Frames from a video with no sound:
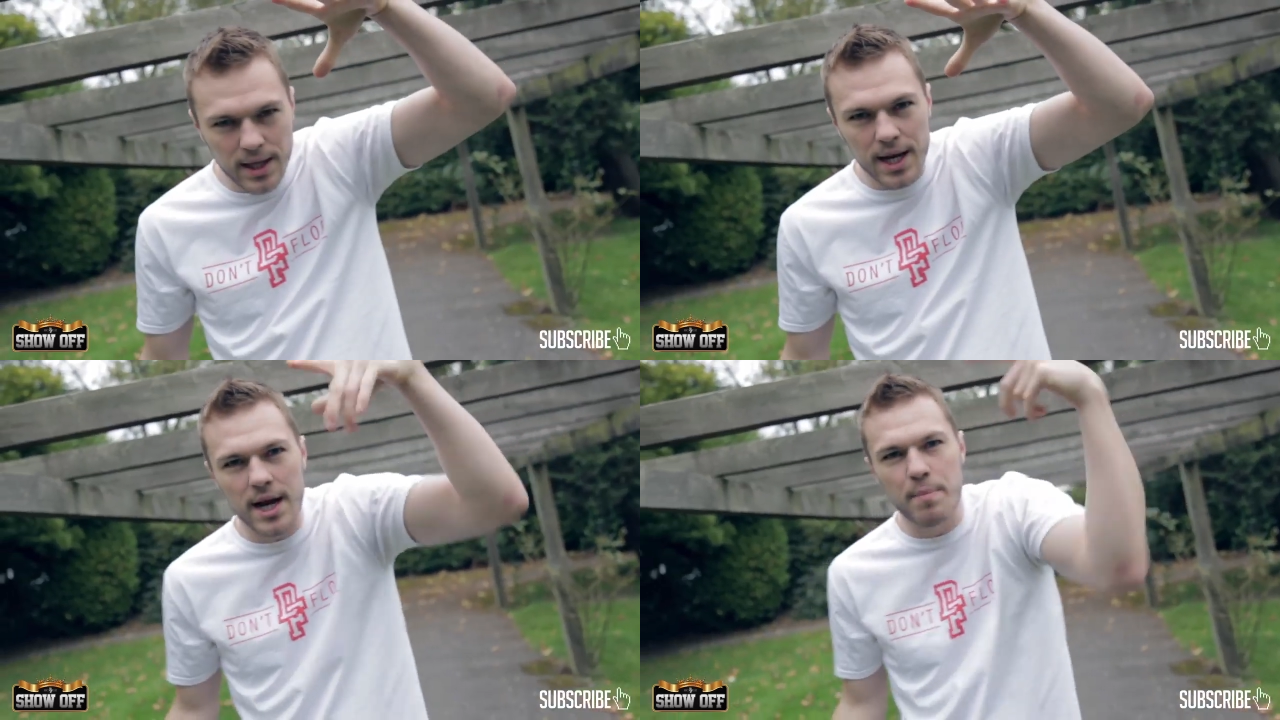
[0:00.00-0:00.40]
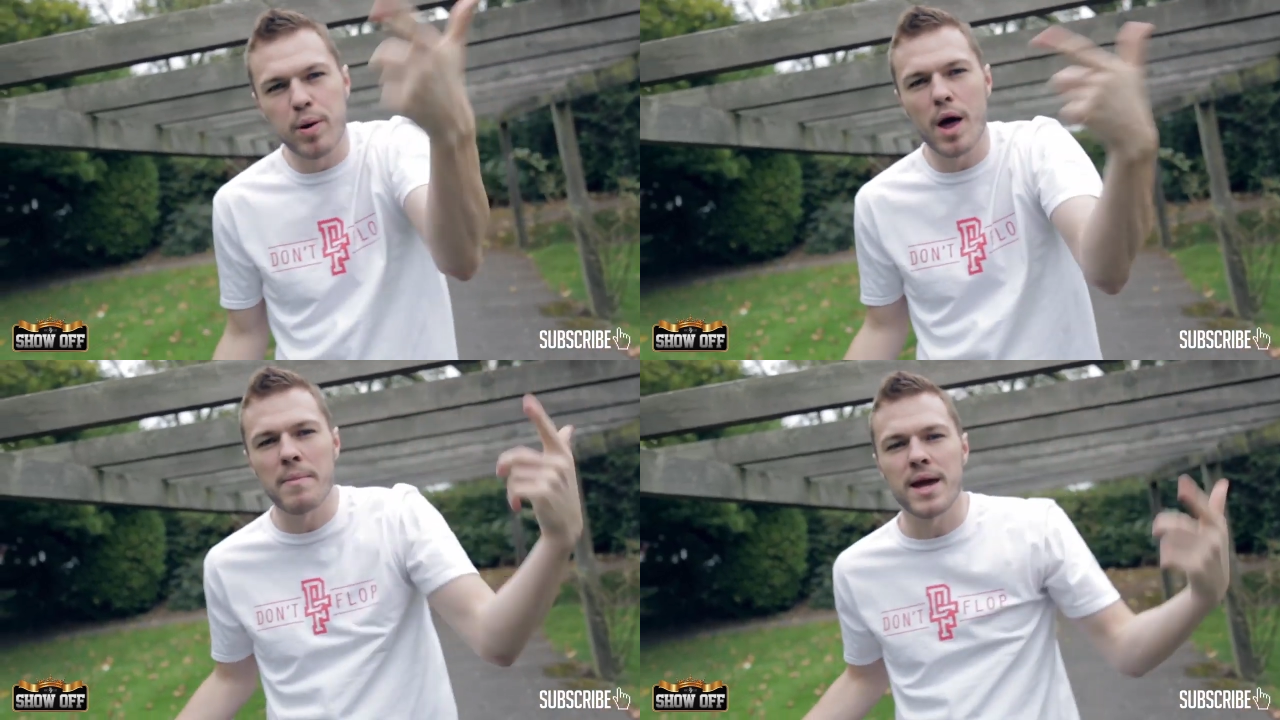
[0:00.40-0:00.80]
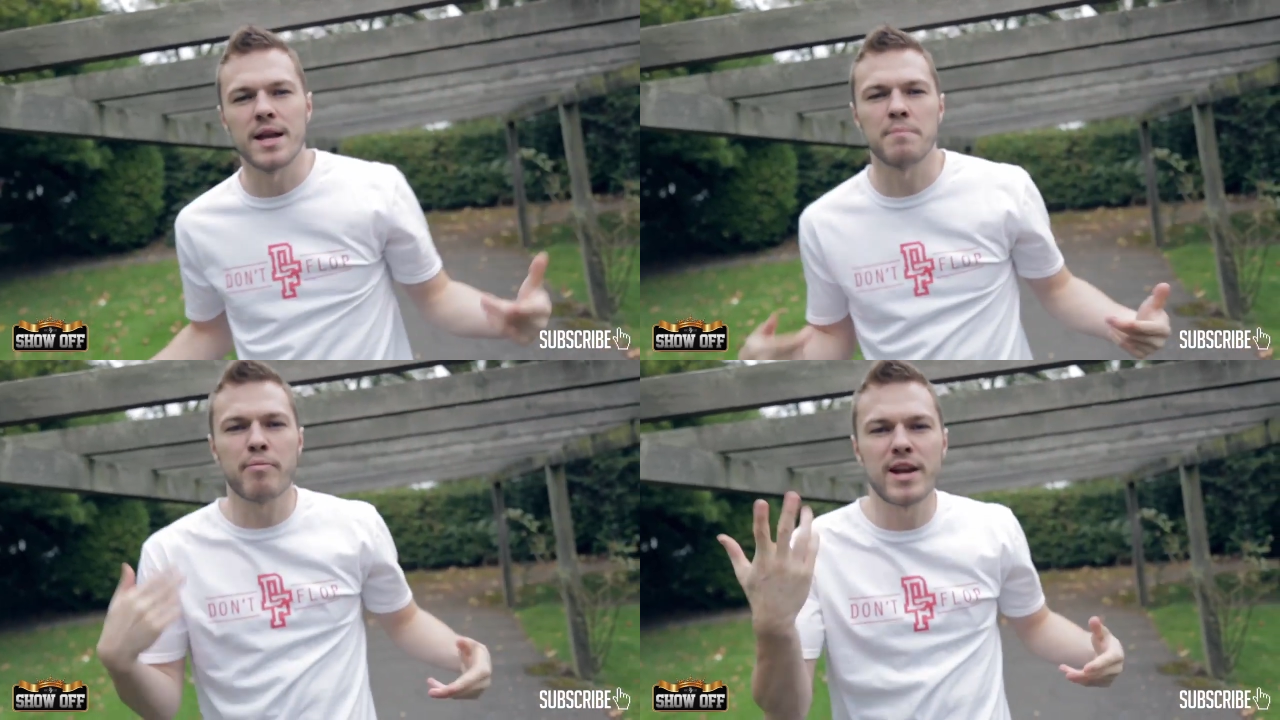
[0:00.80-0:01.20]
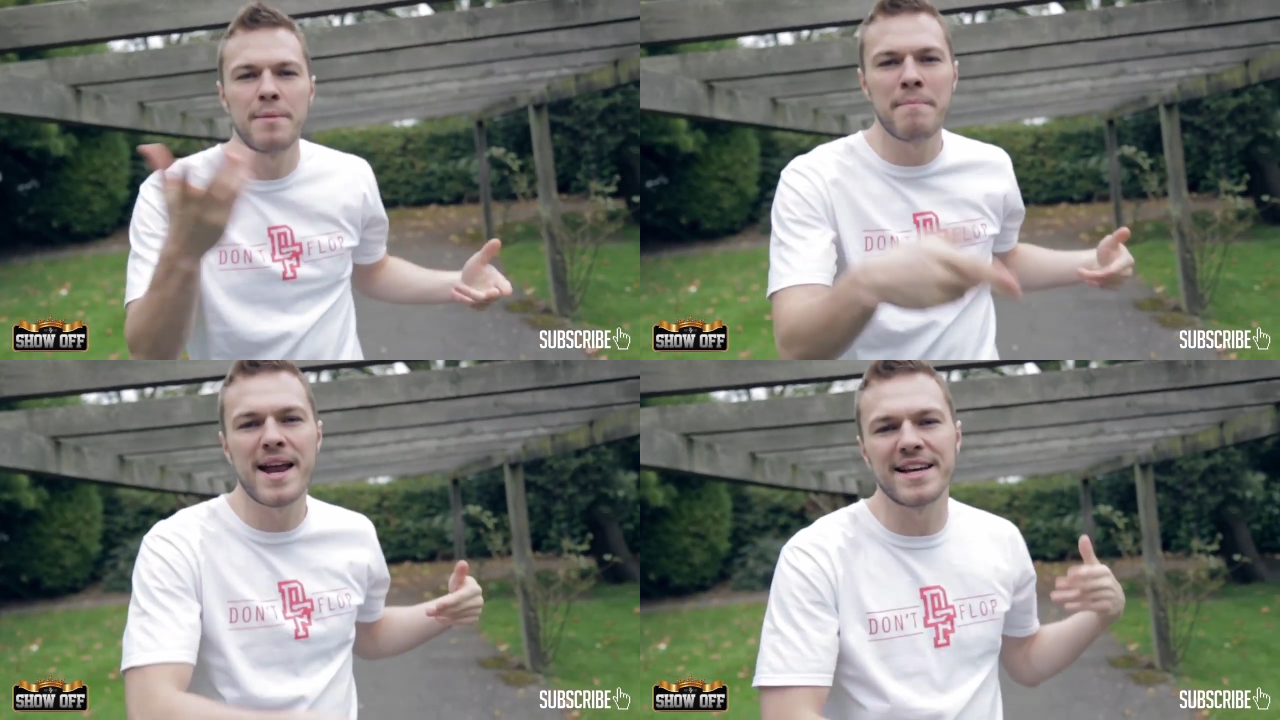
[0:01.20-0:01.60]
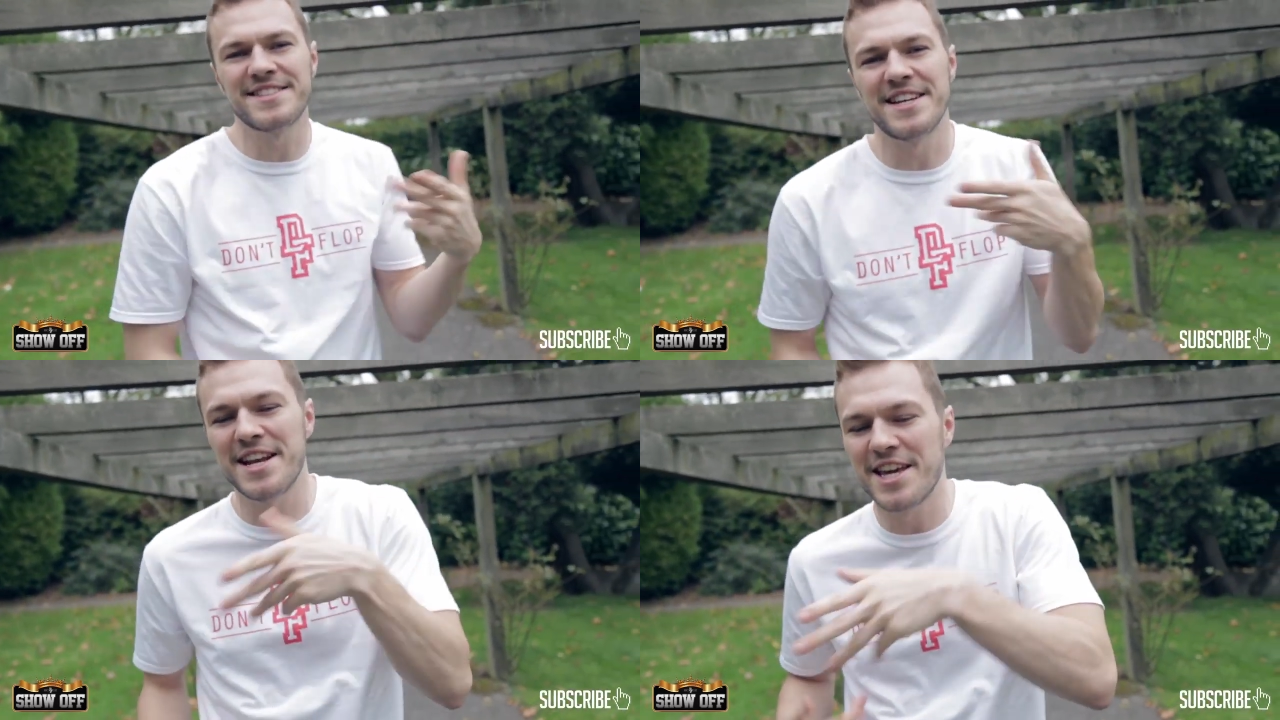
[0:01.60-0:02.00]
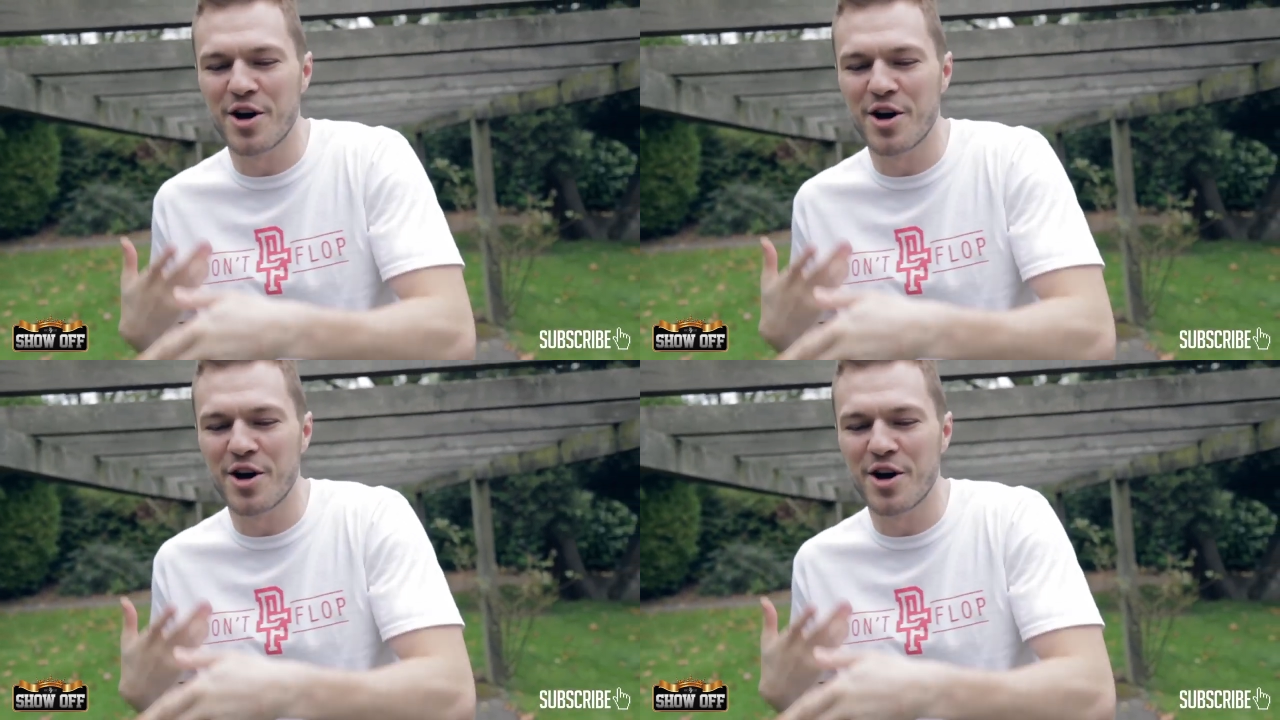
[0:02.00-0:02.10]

now they plummeting. Bring the medics in,